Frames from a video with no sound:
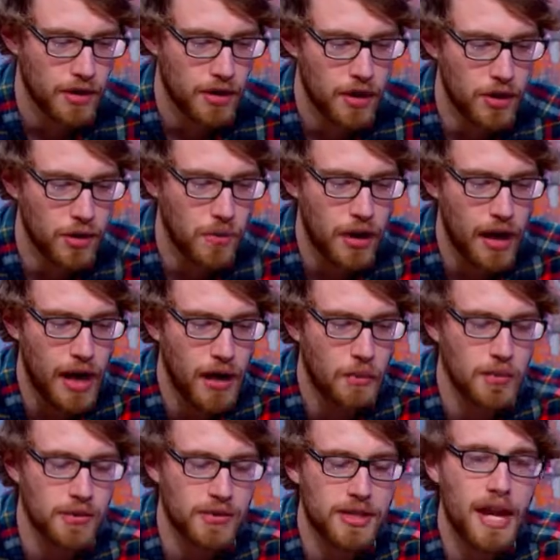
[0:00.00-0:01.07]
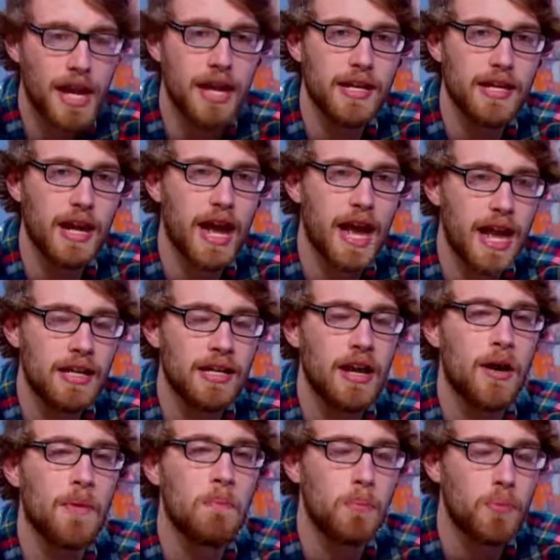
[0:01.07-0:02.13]
Oh, I will take an
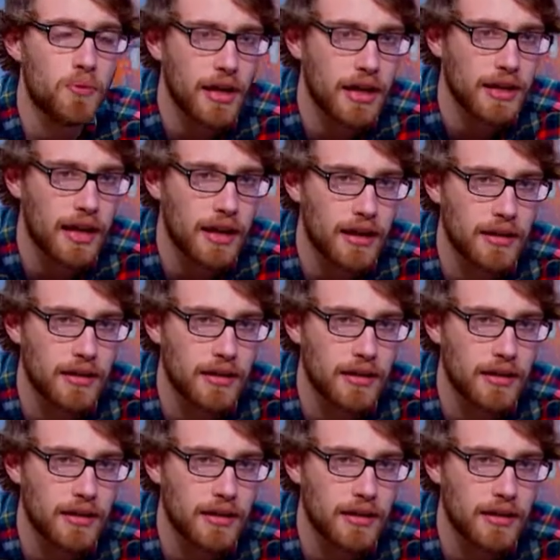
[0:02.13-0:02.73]
umbrella.